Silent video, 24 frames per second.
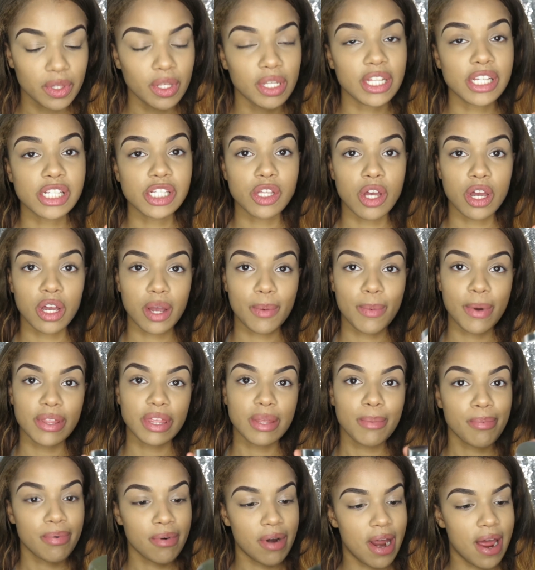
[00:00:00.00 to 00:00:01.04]
So let's talk
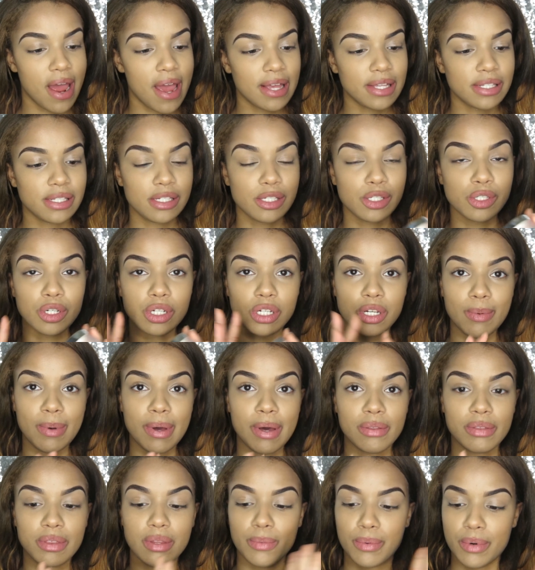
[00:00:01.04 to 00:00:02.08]
about the price. Let's talk
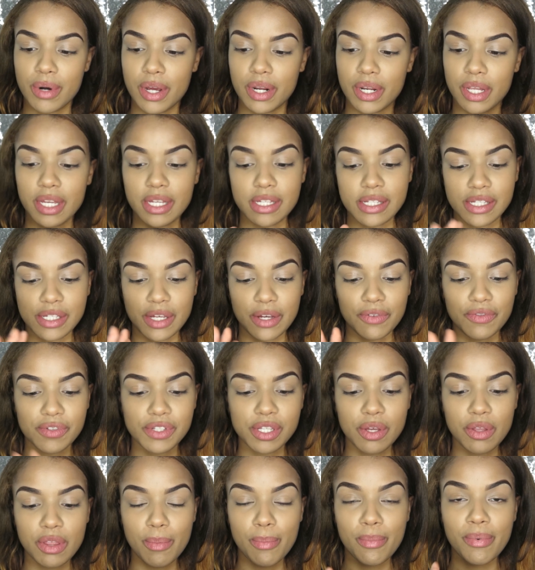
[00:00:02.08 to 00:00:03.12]
about the product itself.
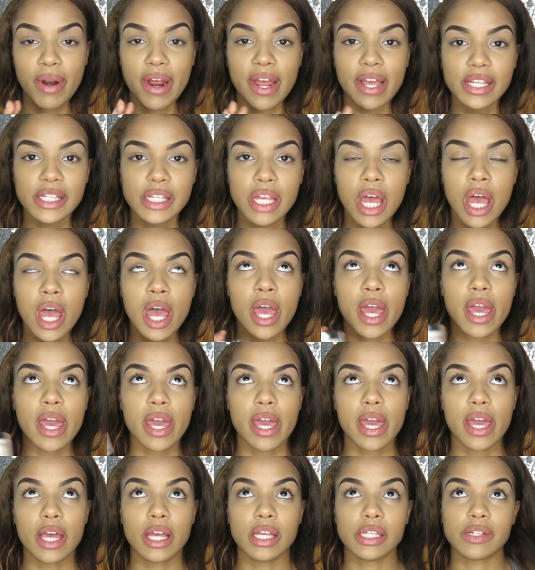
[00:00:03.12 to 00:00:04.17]
So the price
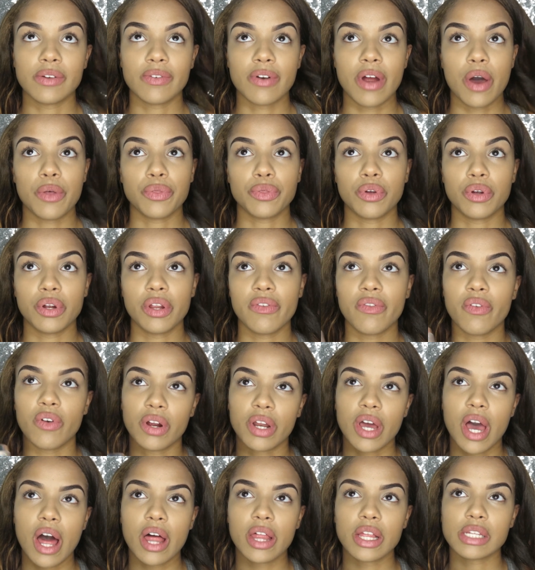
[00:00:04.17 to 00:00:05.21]
is around
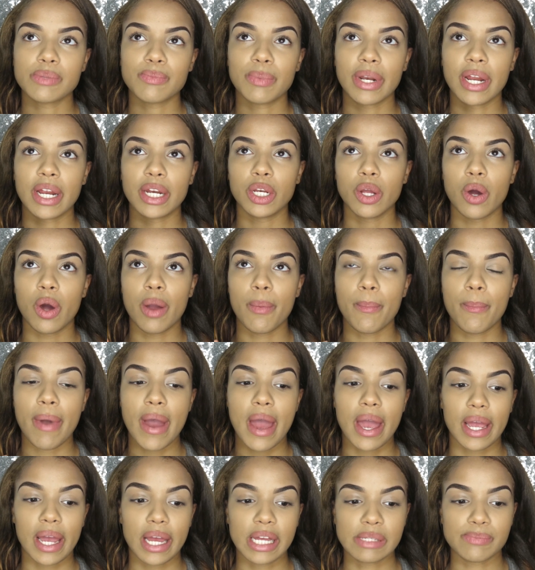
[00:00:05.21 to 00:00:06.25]
$34, but I know in
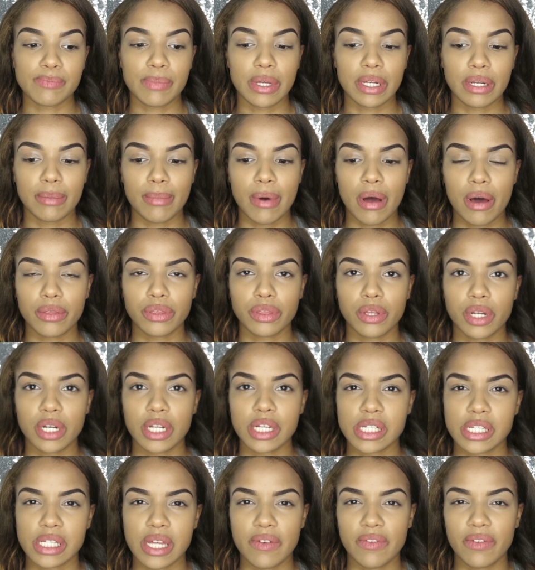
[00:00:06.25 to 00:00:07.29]
MAC I spent about
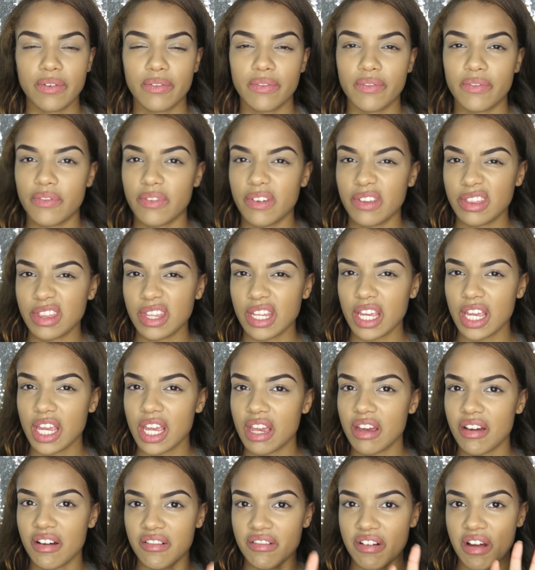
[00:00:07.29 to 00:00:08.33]

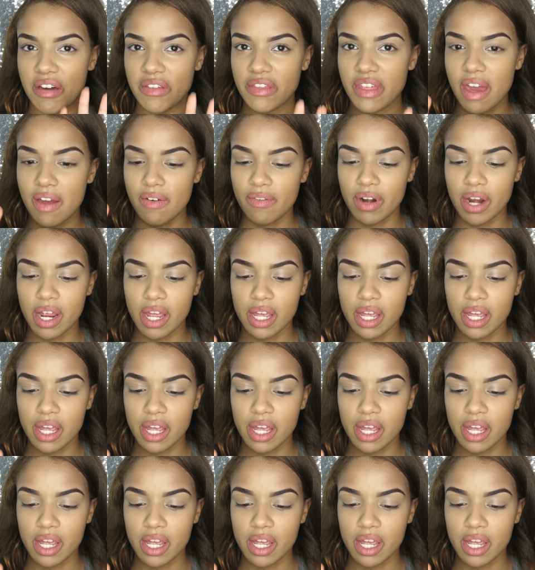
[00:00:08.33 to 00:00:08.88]
$37.50, around that